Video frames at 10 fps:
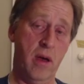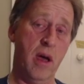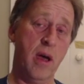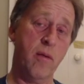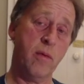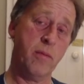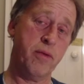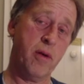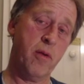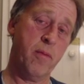I would
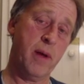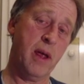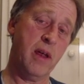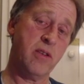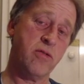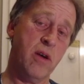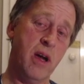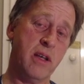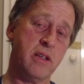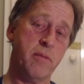probably
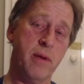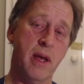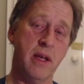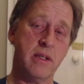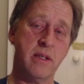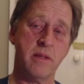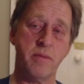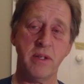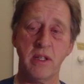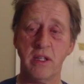try to play as this
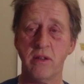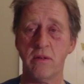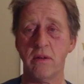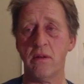position